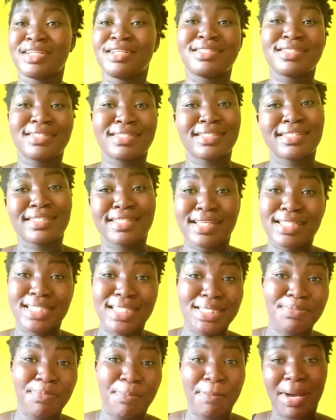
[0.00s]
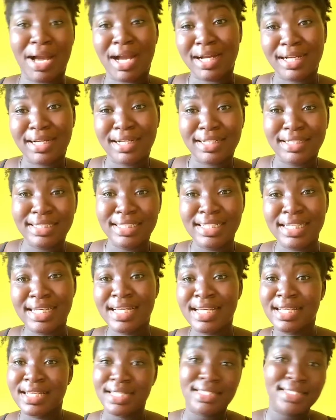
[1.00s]
sit back,
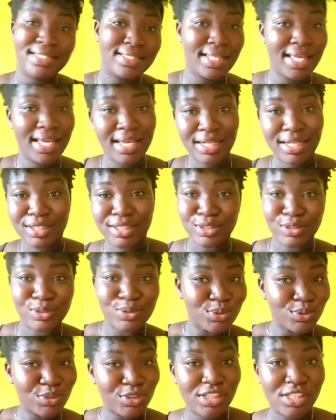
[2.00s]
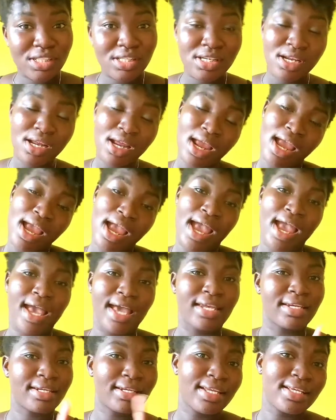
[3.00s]
stay glued,
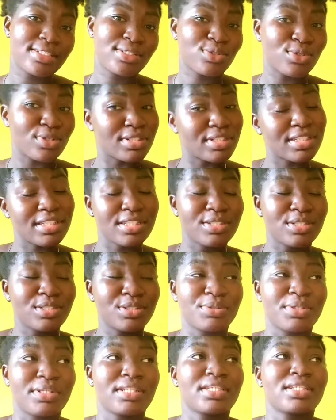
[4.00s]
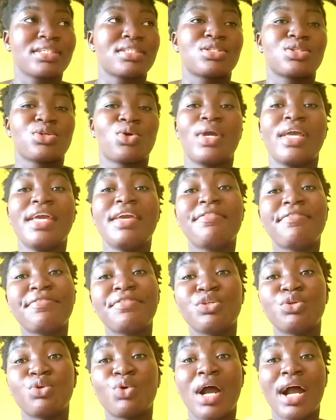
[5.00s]
and let's continue doing this. So if
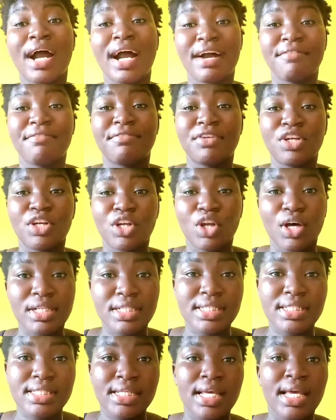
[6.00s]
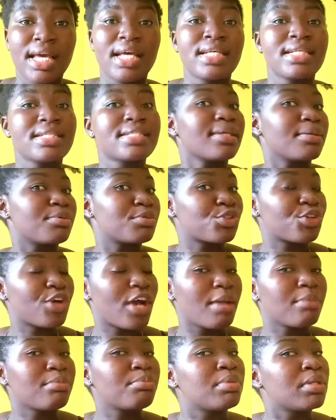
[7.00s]
you have not
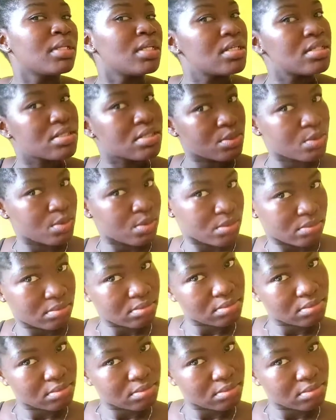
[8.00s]
subscribed, please do.